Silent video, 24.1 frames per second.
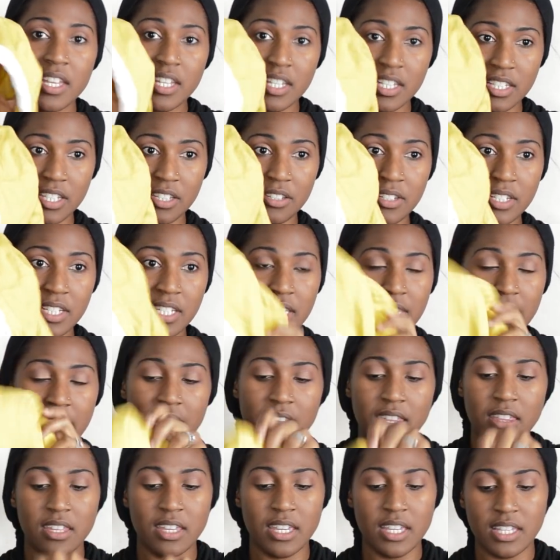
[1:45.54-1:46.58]
so you just
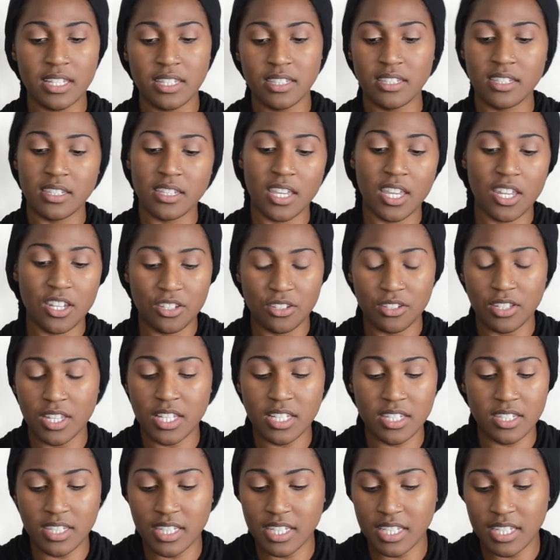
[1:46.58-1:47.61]
take this, and it's the